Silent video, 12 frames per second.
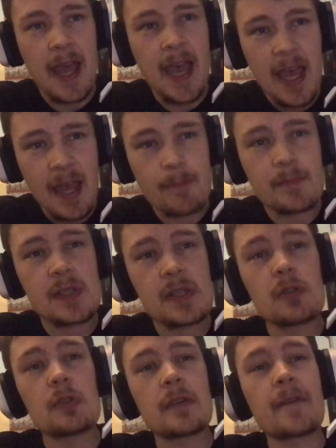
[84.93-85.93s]

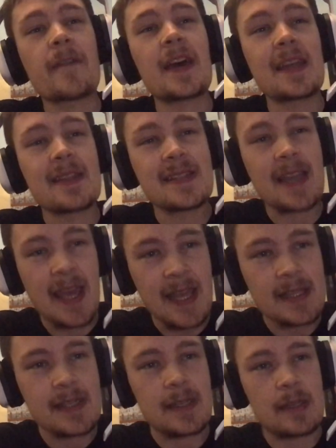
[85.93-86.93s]
Absolutely
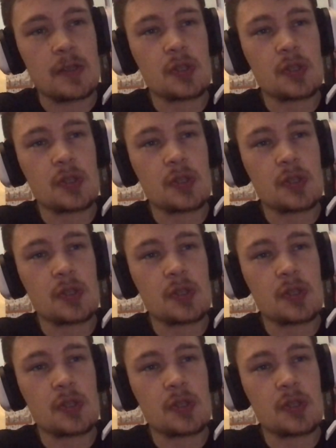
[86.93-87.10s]
fantastic